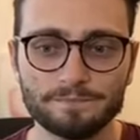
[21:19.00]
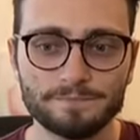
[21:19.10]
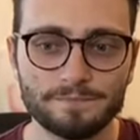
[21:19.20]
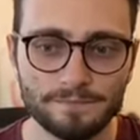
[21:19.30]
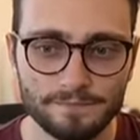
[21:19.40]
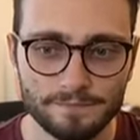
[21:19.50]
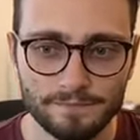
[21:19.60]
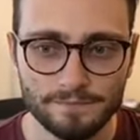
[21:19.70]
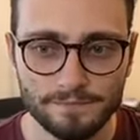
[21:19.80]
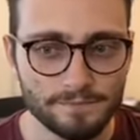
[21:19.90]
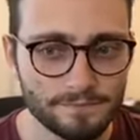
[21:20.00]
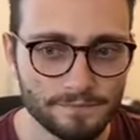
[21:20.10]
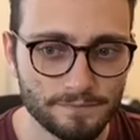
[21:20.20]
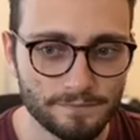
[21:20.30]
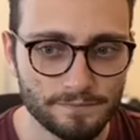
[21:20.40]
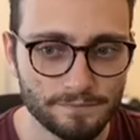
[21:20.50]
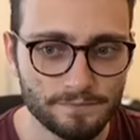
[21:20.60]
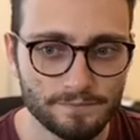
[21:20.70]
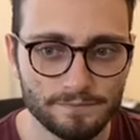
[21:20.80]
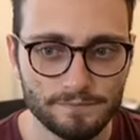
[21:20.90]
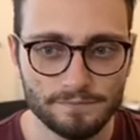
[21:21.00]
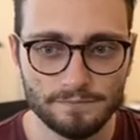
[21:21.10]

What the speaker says: (no one is talking)